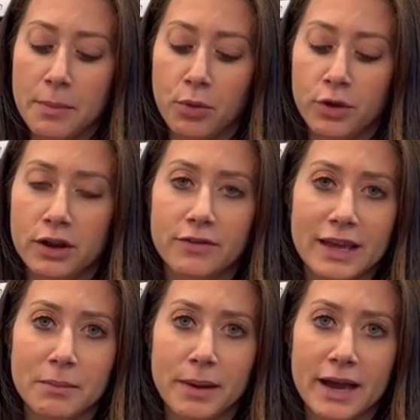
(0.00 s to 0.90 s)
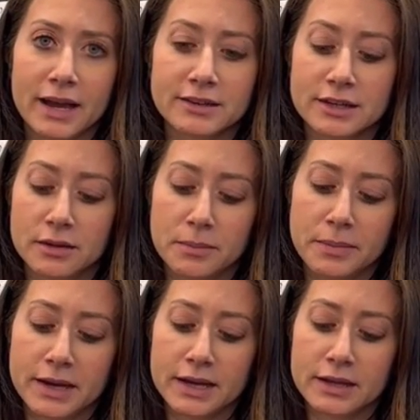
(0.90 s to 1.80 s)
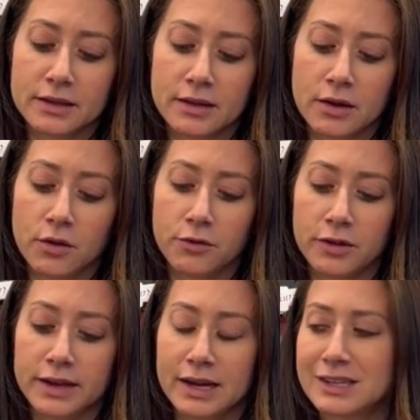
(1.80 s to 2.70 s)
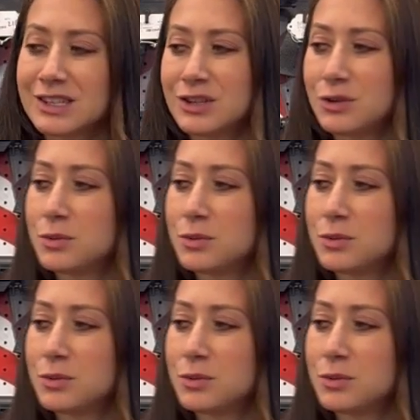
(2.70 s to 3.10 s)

point of impact, but hopefully not too